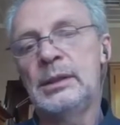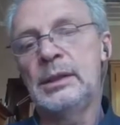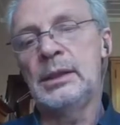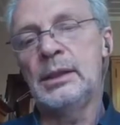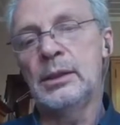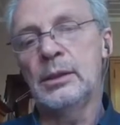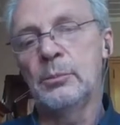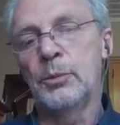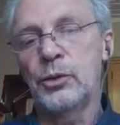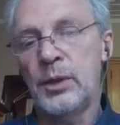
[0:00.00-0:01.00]
the
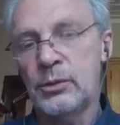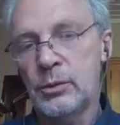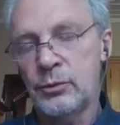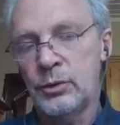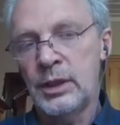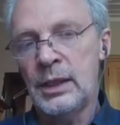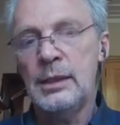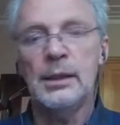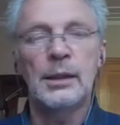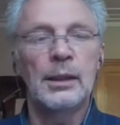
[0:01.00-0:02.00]
moderator of
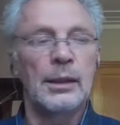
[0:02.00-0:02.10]
today,